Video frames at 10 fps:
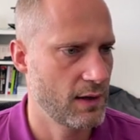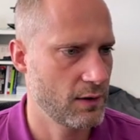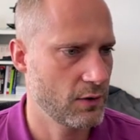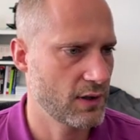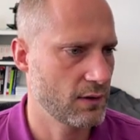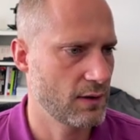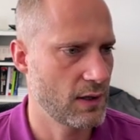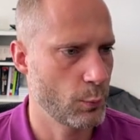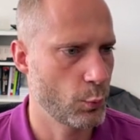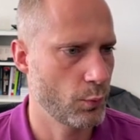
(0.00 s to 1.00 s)
You can
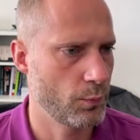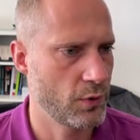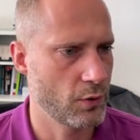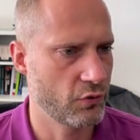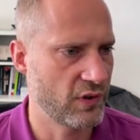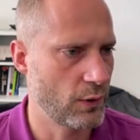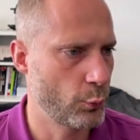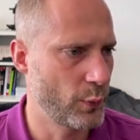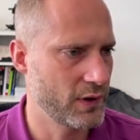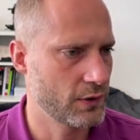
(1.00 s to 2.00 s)
help yourself
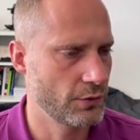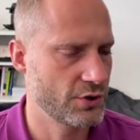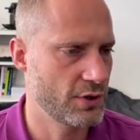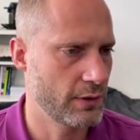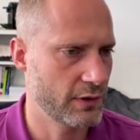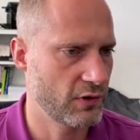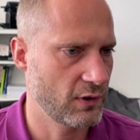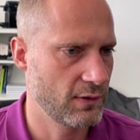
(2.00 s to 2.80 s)
with conditional access